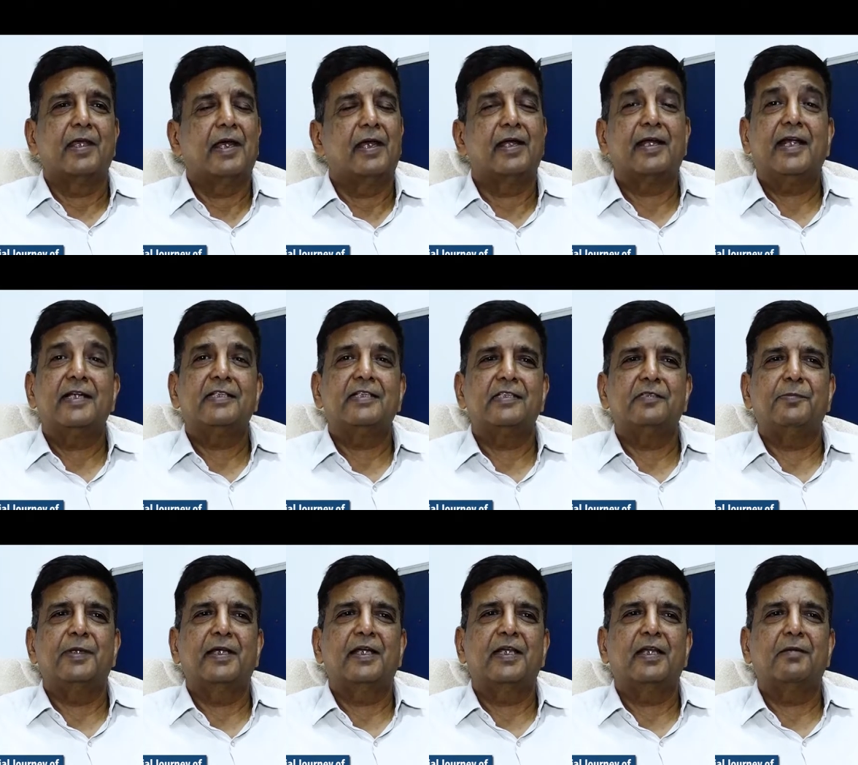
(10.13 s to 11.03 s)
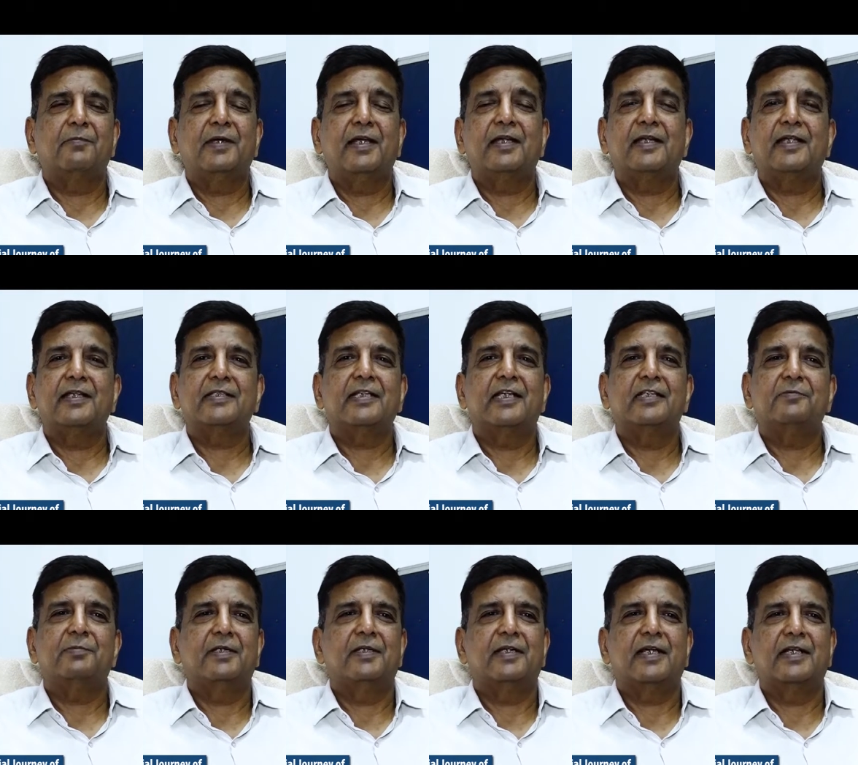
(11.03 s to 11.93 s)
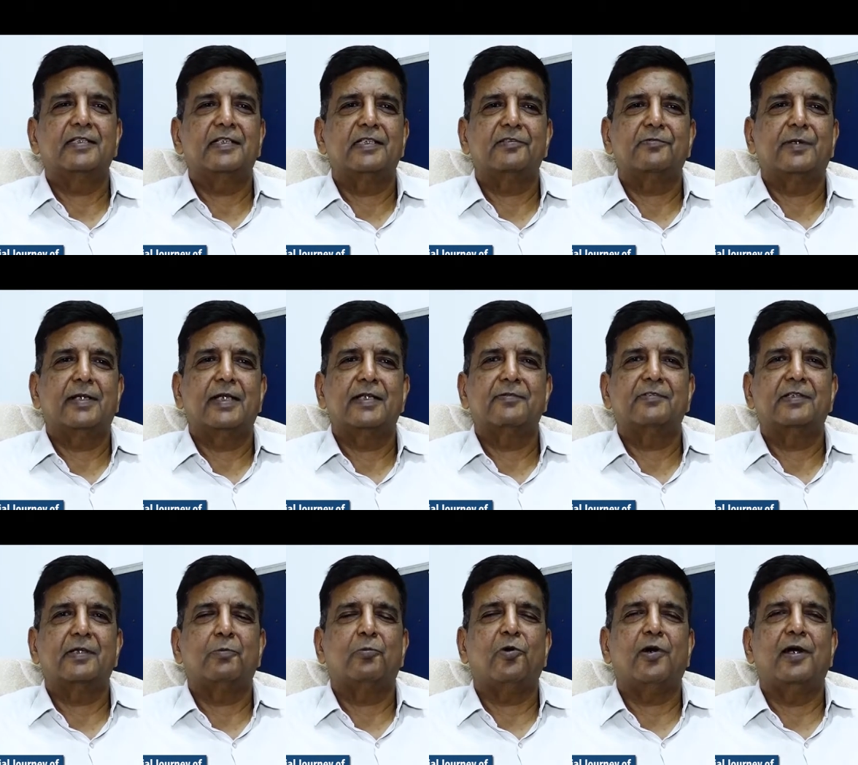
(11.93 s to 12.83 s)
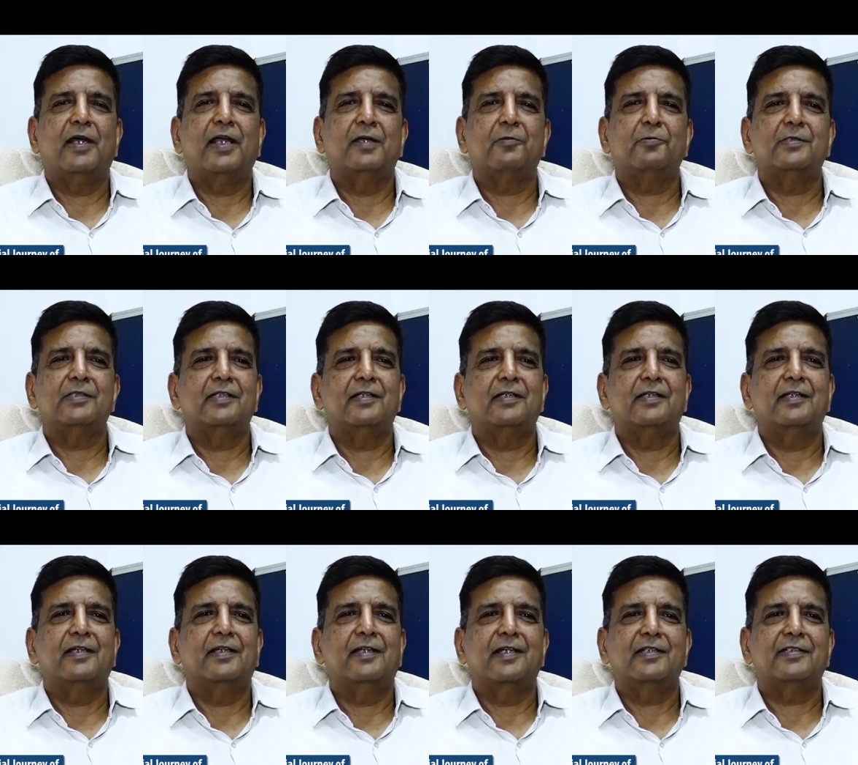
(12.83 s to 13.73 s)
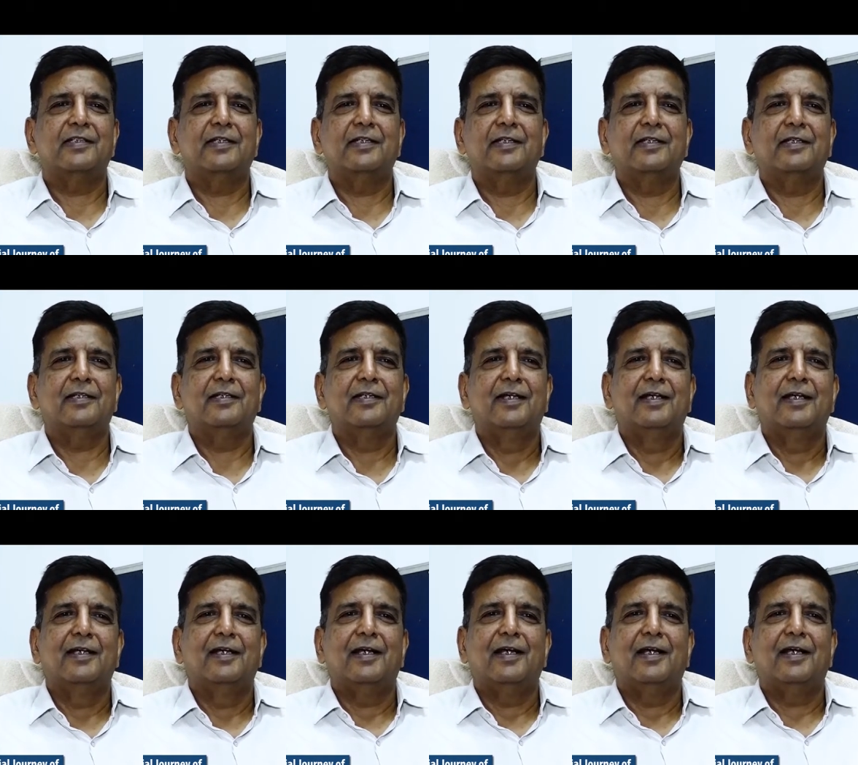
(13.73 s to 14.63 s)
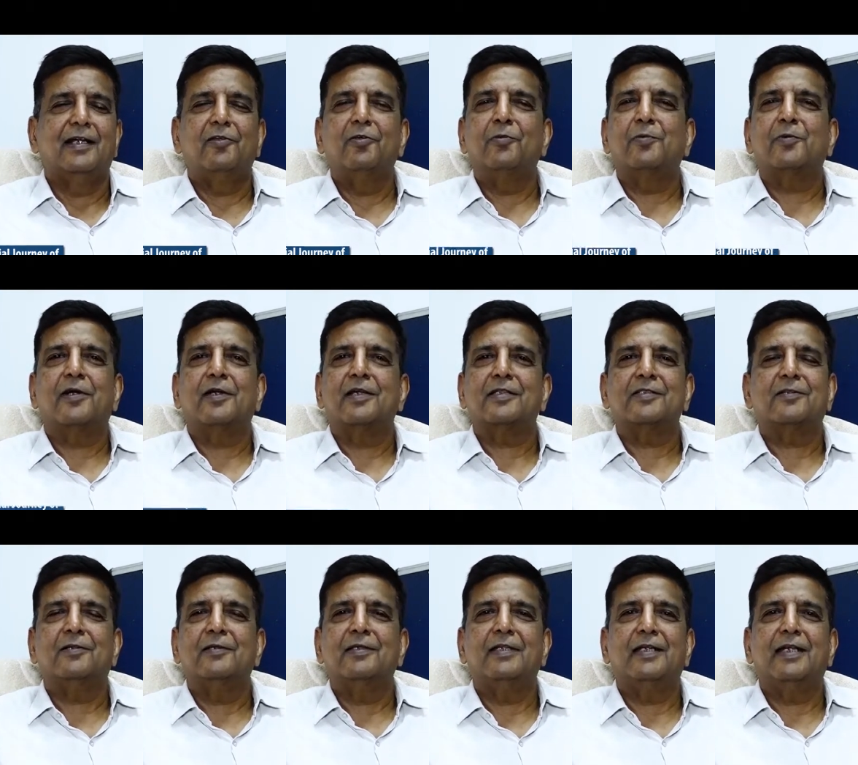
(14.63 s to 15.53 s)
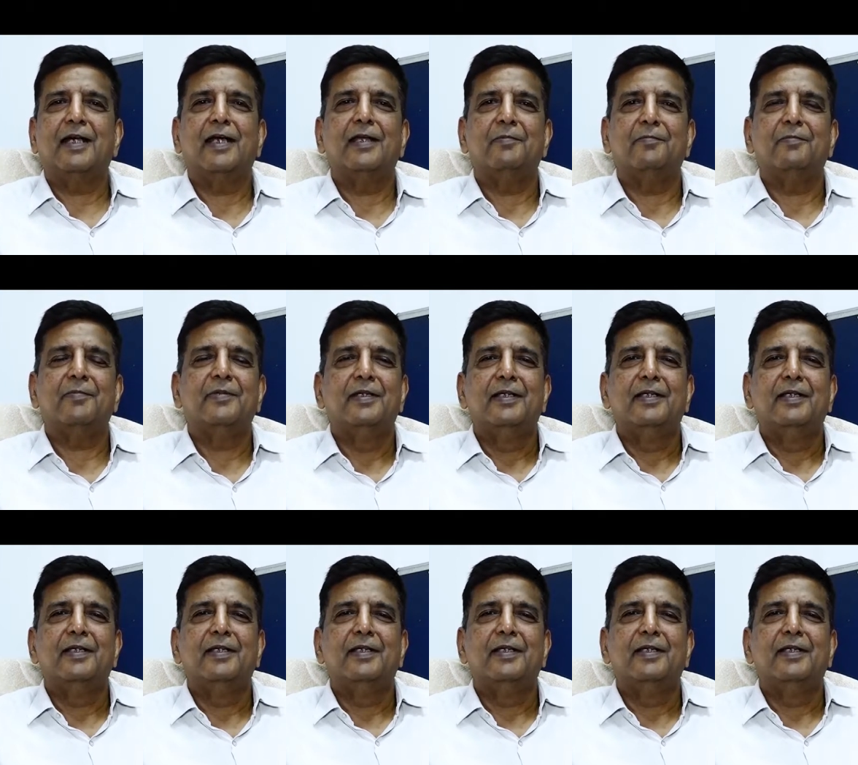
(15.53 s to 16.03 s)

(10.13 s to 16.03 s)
And right since the beginning, my interest has been right since when I was a boy, I was interested in new products all the time.